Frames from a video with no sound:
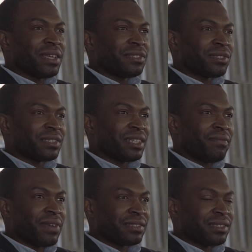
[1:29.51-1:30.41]
I started
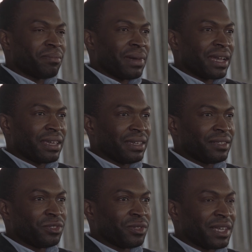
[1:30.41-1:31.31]
investing back
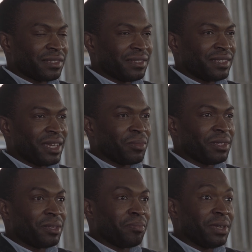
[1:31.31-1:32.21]
in 2010 when the